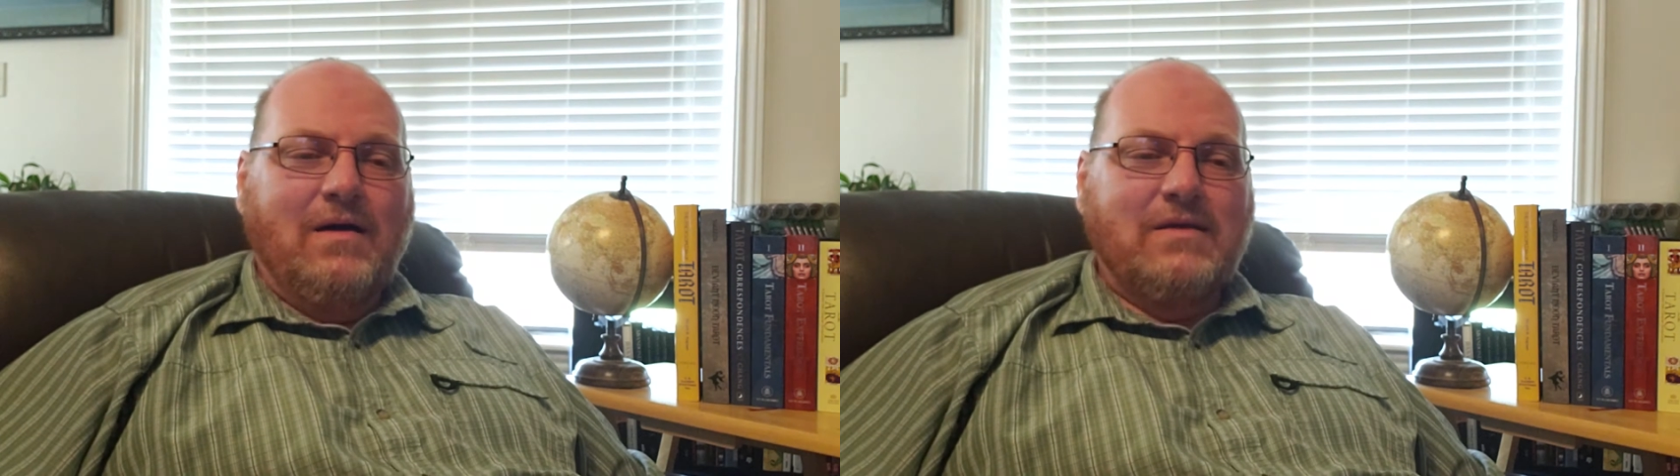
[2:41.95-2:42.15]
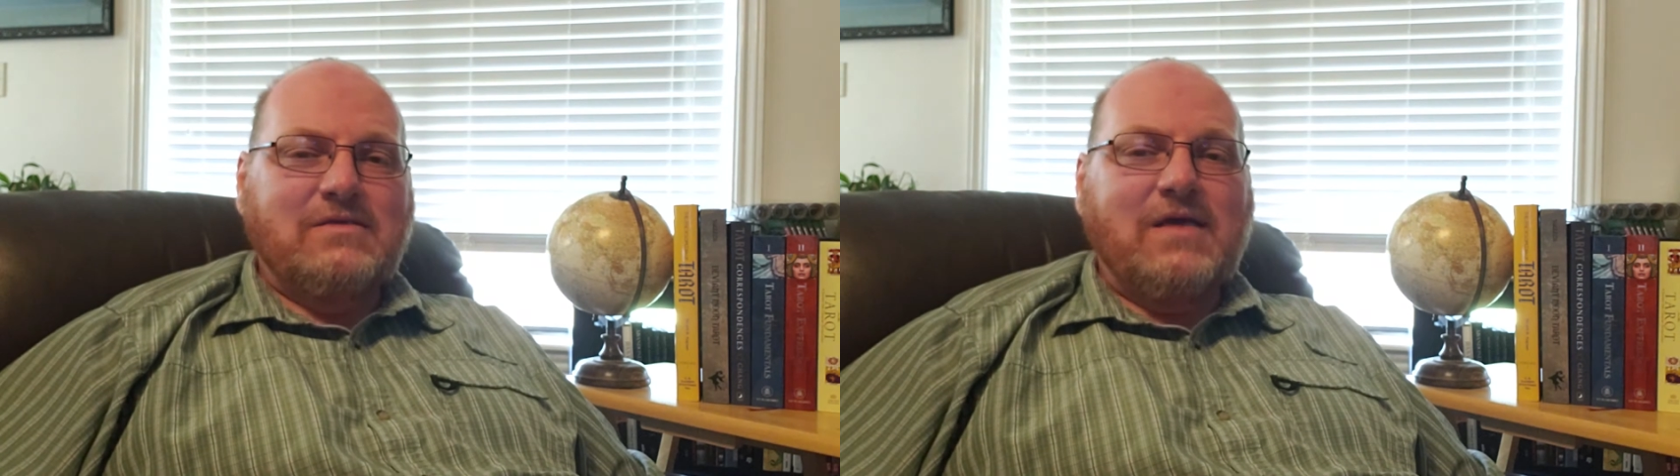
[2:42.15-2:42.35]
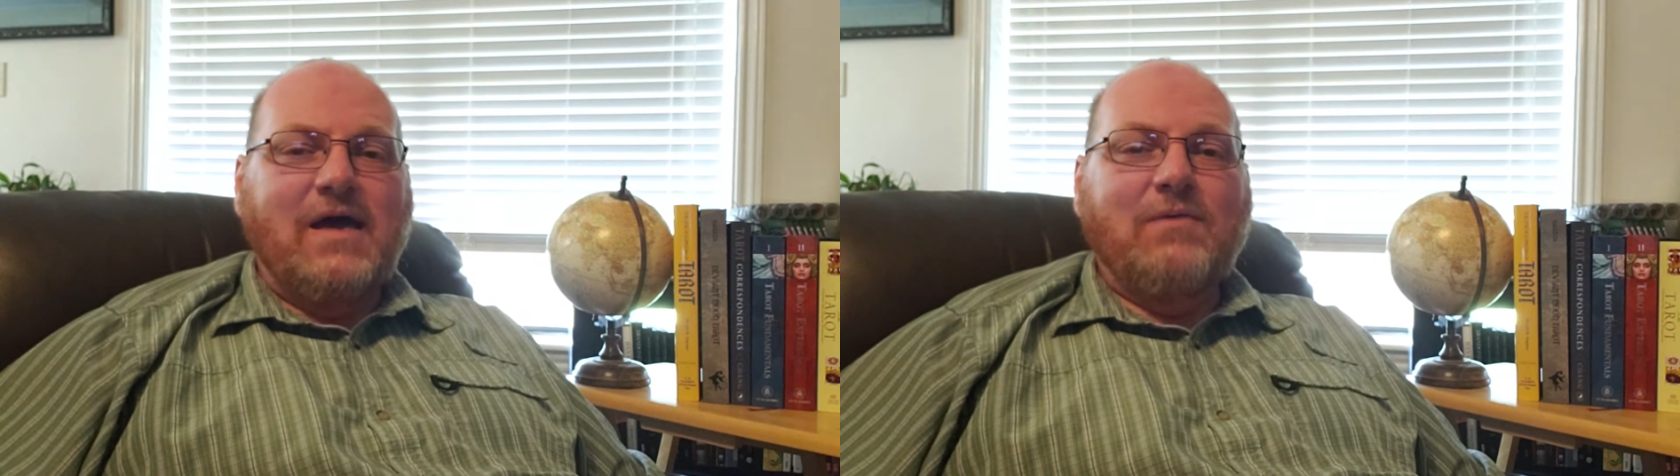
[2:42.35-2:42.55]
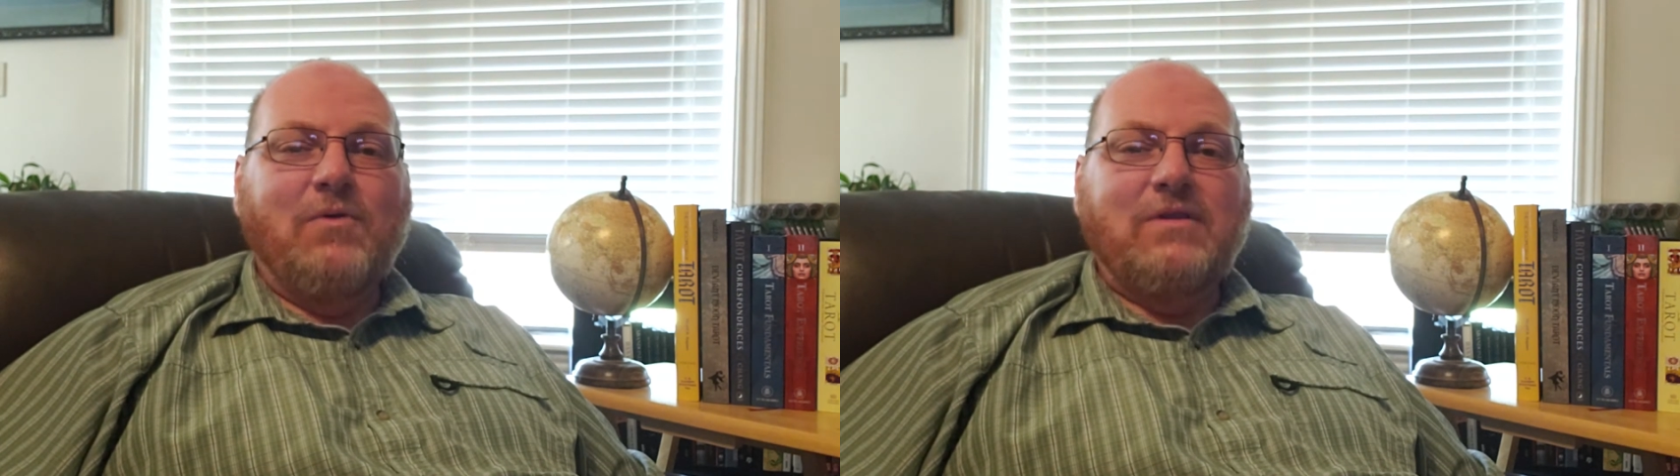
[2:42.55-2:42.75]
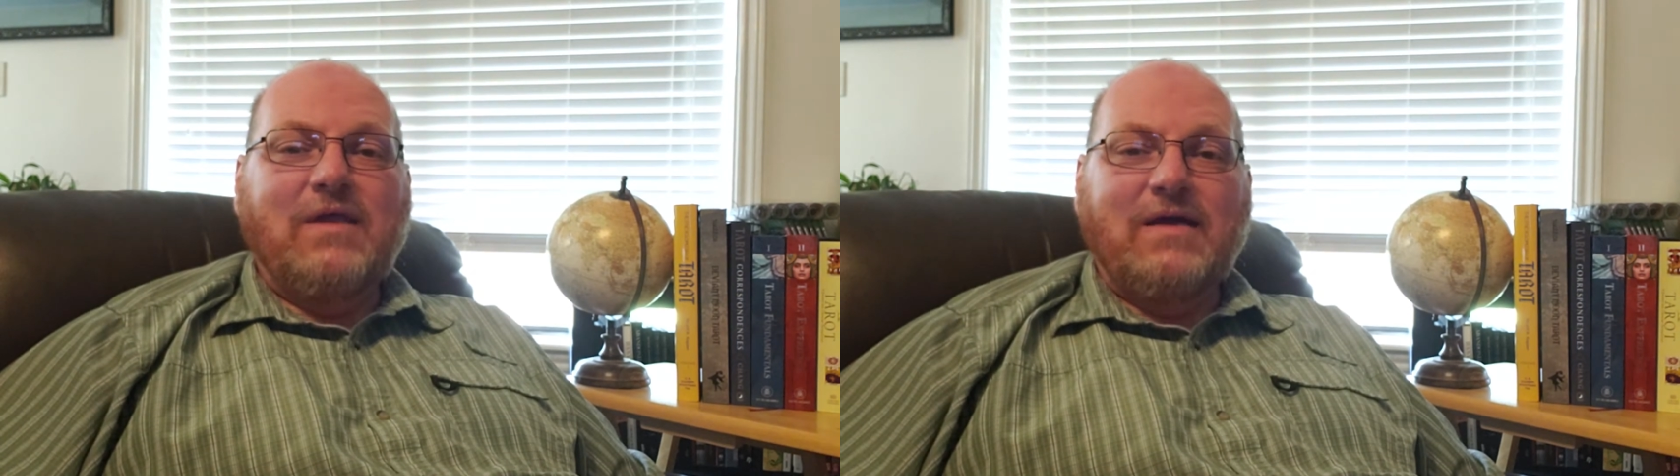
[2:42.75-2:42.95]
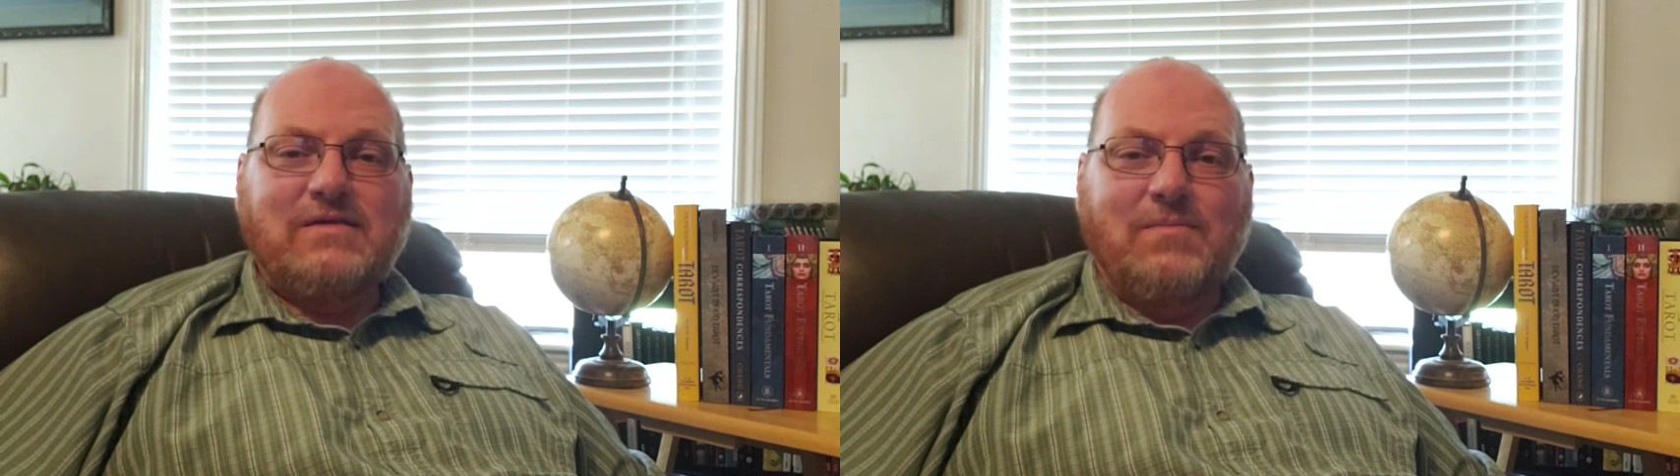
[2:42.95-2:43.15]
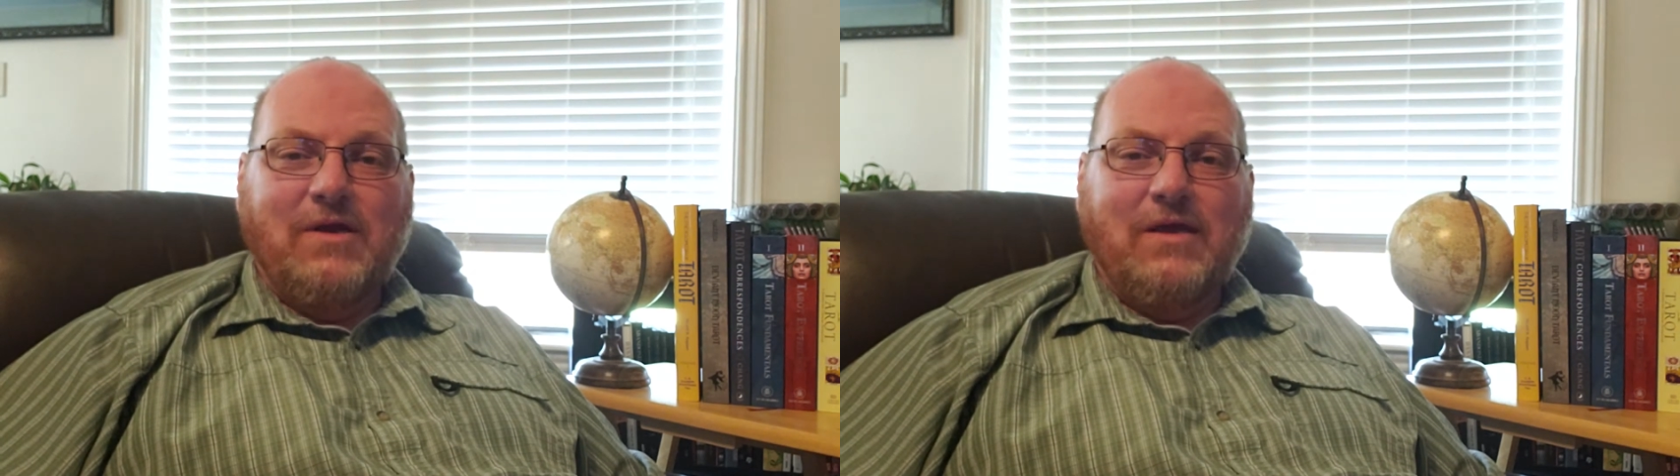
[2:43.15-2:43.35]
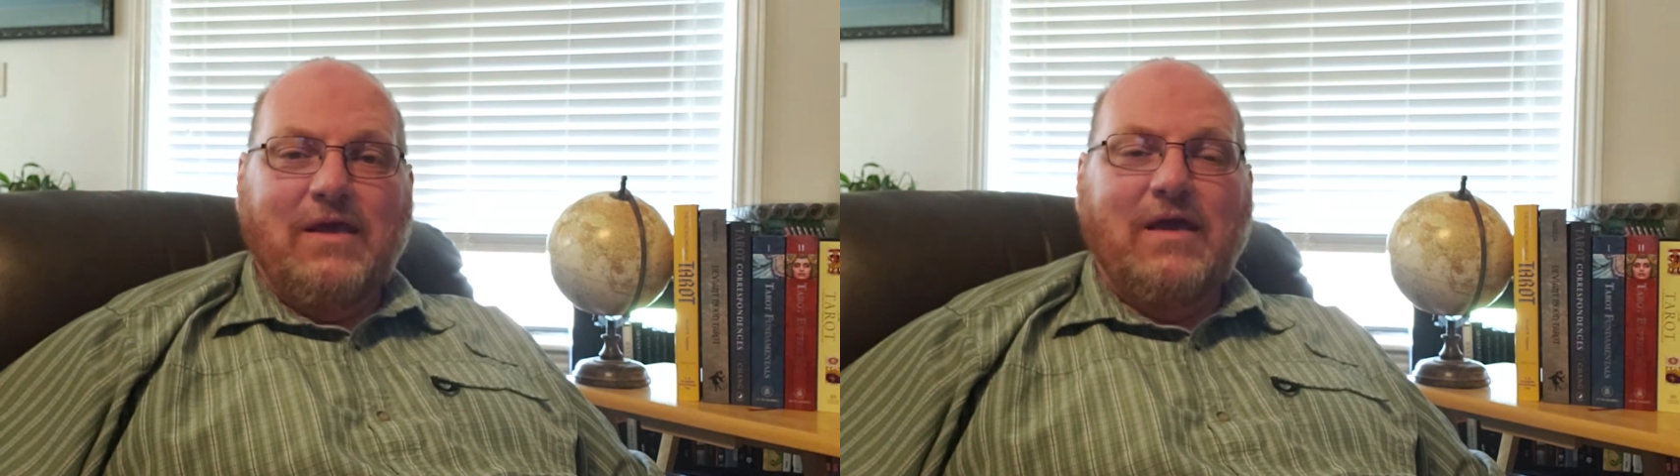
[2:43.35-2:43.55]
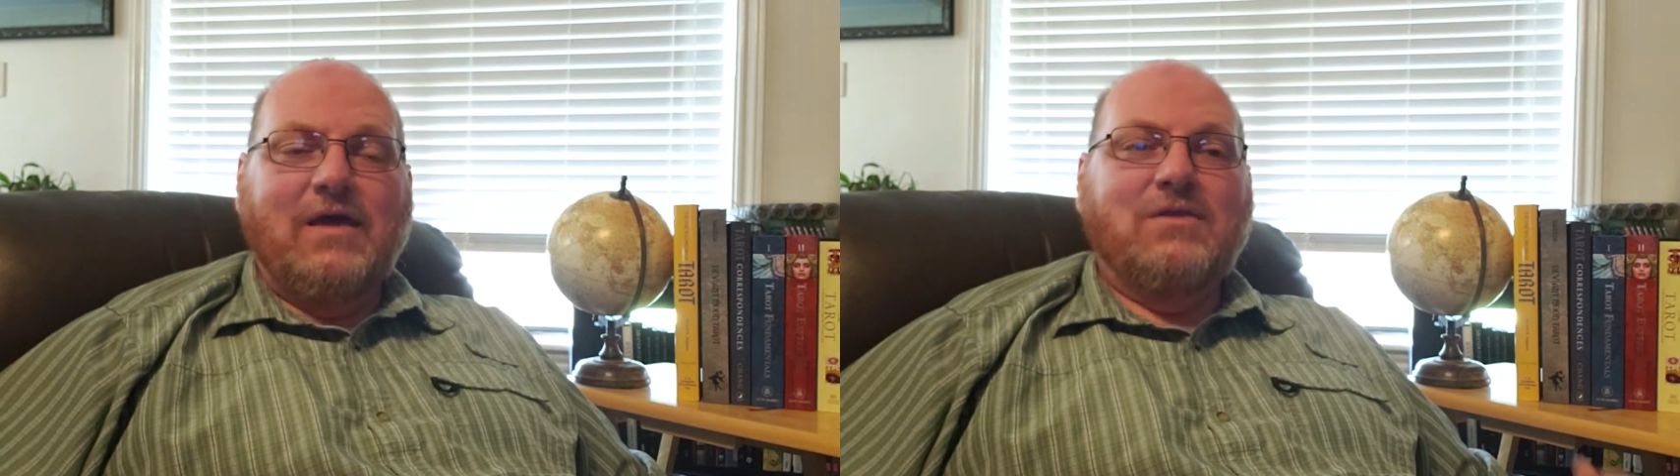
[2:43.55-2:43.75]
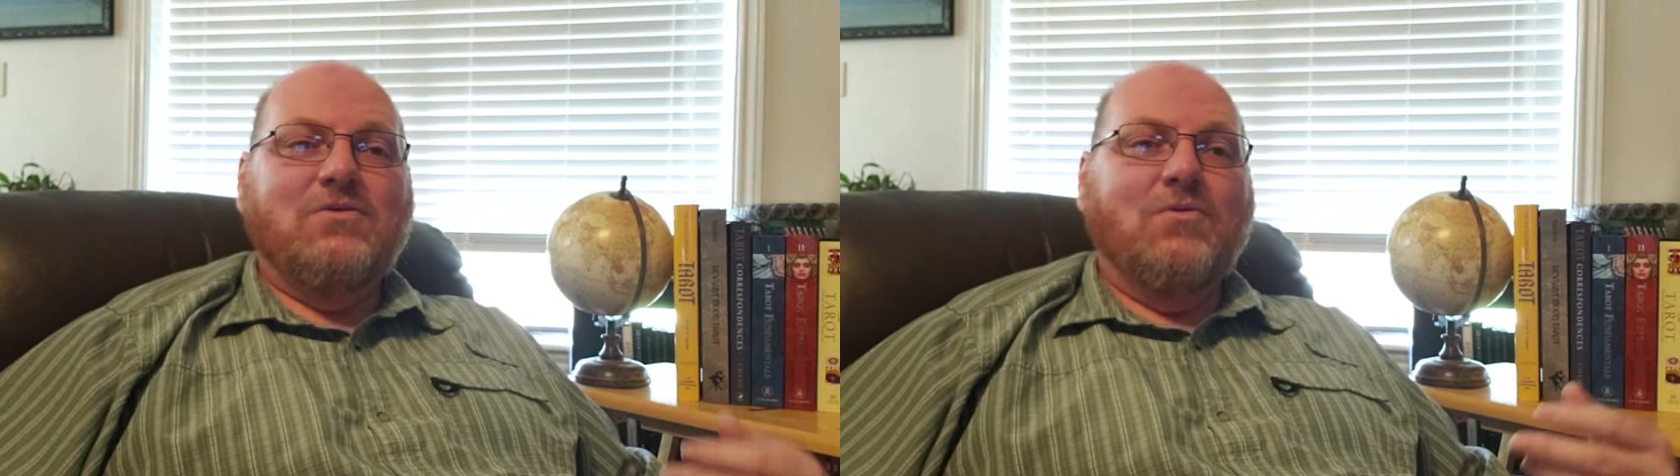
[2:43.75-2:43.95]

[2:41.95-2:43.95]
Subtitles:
decide what decks I'm going to get